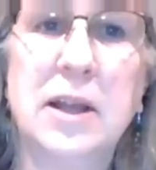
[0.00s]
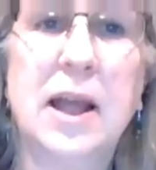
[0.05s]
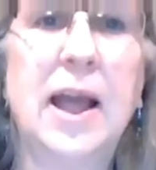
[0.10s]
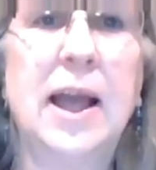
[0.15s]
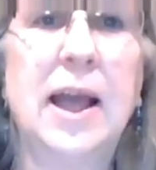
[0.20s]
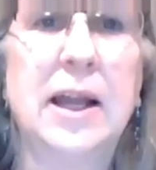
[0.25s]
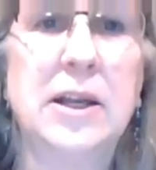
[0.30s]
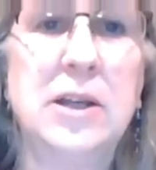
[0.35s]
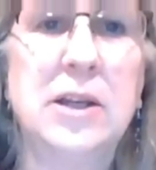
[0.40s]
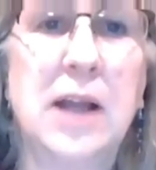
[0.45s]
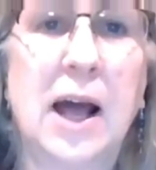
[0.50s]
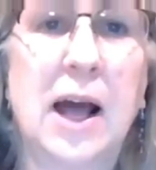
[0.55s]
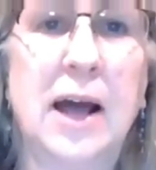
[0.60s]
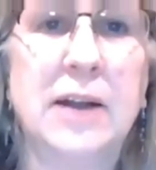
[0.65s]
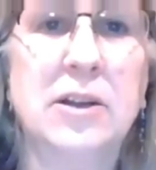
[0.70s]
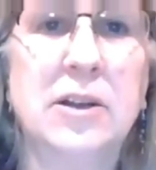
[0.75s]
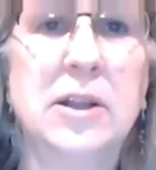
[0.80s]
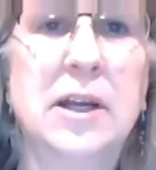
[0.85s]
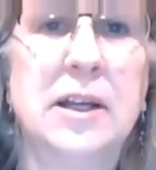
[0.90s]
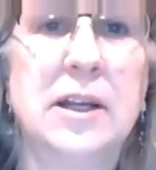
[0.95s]
and
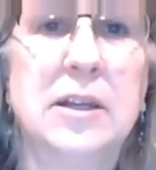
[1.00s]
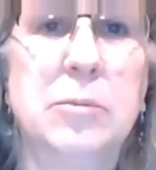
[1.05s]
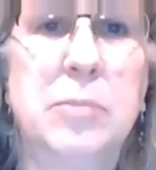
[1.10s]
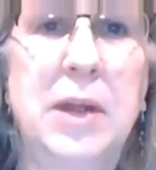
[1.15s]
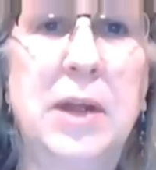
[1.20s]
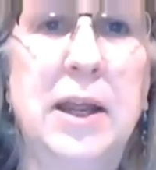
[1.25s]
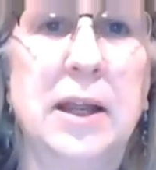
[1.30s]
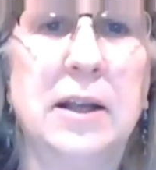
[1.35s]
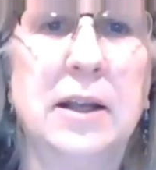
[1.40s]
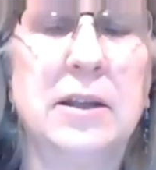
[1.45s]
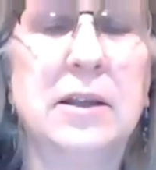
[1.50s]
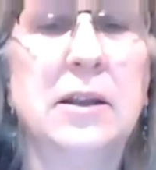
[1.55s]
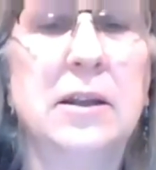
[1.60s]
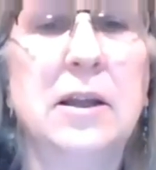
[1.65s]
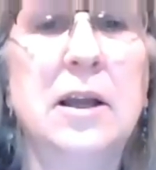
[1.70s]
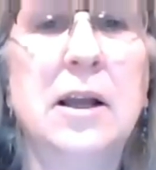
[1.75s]
not a debate.